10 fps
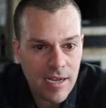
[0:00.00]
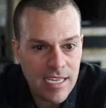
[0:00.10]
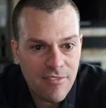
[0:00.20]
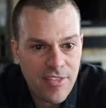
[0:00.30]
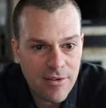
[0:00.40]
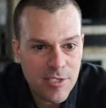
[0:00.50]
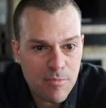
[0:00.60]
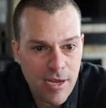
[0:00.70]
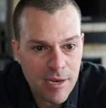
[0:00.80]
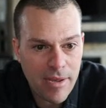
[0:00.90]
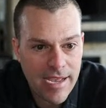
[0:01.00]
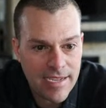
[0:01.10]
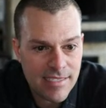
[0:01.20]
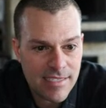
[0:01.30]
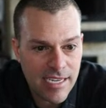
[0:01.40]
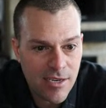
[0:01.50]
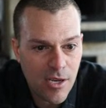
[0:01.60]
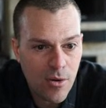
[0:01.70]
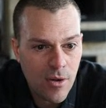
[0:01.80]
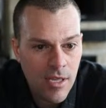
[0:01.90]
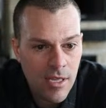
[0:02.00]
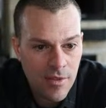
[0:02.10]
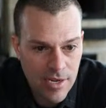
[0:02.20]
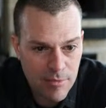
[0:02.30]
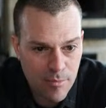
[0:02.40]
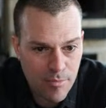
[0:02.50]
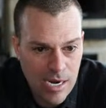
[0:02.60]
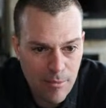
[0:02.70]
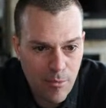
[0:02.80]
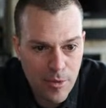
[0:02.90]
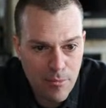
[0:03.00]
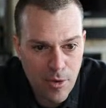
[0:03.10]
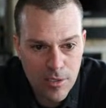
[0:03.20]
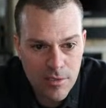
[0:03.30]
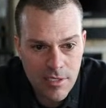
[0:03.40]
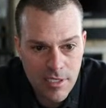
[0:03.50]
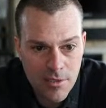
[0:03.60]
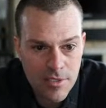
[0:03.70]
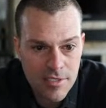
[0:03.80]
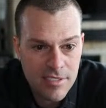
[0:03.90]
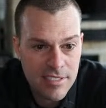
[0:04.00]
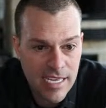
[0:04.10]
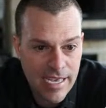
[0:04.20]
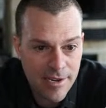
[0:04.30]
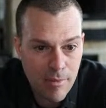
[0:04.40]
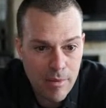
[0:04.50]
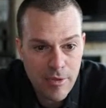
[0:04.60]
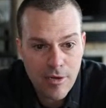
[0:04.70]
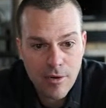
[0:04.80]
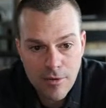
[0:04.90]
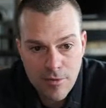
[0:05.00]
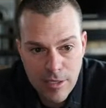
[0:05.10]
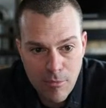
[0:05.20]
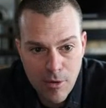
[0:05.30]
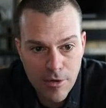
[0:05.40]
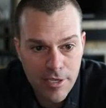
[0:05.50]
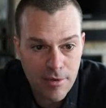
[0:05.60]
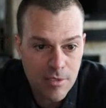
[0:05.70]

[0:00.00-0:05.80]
if they respond back and say no, then I'm going to probably mark the deal as dead, or maybe currently marketing or